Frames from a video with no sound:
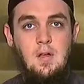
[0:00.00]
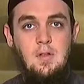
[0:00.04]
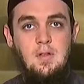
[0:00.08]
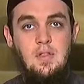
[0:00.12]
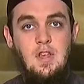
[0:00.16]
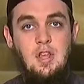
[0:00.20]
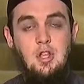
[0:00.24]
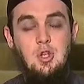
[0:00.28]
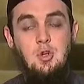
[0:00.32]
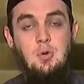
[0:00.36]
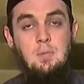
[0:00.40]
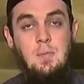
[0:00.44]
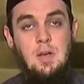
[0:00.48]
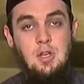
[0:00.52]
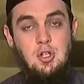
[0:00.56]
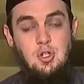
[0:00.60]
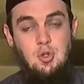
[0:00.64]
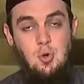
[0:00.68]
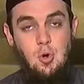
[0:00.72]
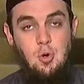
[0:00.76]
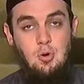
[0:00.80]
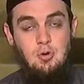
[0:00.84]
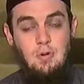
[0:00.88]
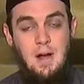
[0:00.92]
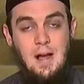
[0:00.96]
that you may
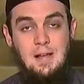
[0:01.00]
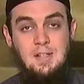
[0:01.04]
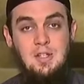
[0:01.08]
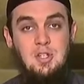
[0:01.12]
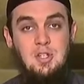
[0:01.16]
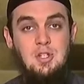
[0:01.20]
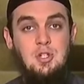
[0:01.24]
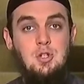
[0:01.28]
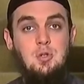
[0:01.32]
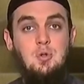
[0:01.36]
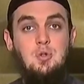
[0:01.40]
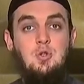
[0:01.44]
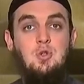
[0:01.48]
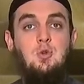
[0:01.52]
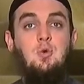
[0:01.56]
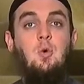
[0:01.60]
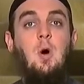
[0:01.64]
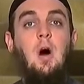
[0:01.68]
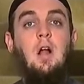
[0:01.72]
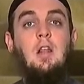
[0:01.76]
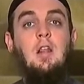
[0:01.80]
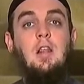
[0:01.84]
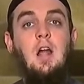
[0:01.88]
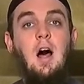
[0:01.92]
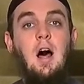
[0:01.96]
show gratitude to
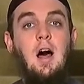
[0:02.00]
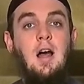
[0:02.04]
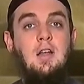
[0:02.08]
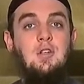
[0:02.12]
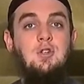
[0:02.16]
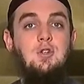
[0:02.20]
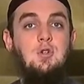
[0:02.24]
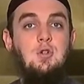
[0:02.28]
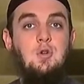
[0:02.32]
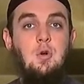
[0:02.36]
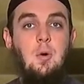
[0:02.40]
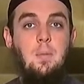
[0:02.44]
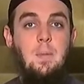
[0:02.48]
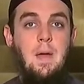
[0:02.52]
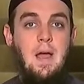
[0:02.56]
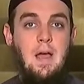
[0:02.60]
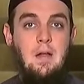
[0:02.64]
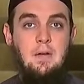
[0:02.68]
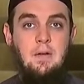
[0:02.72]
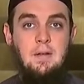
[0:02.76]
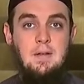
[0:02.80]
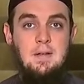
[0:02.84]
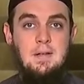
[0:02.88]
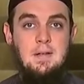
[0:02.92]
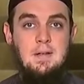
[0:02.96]
Allah and to your
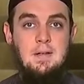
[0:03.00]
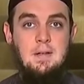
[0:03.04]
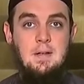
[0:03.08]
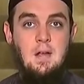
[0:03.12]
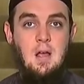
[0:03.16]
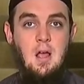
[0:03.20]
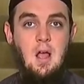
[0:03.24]
parents.